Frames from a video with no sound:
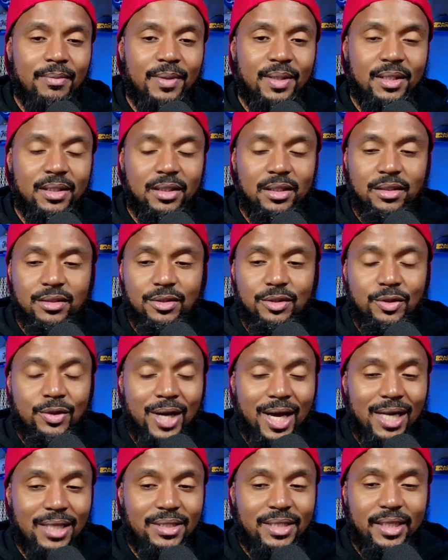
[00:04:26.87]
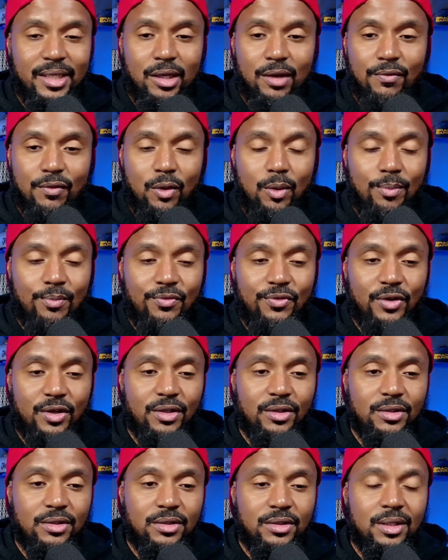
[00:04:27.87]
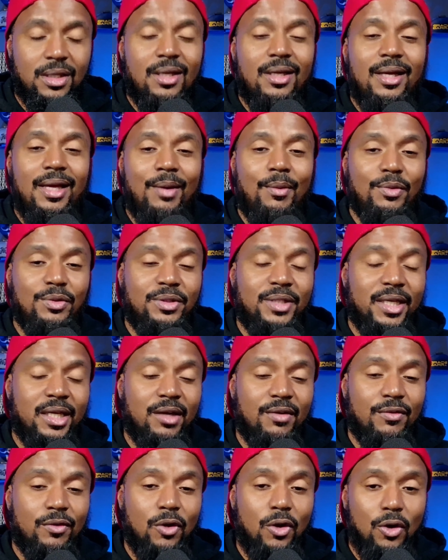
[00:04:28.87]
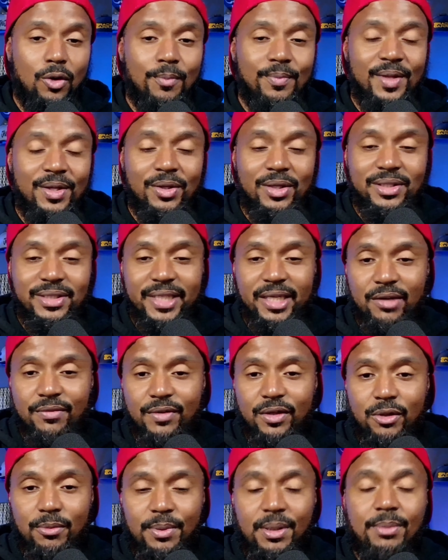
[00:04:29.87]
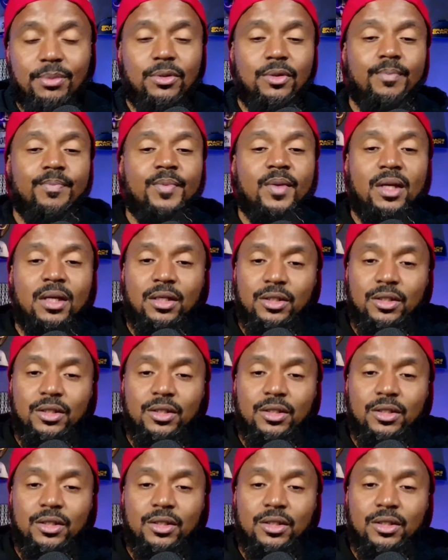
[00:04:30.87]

Because you got to take care of home first. And once you take care of home, then you can take care of other people.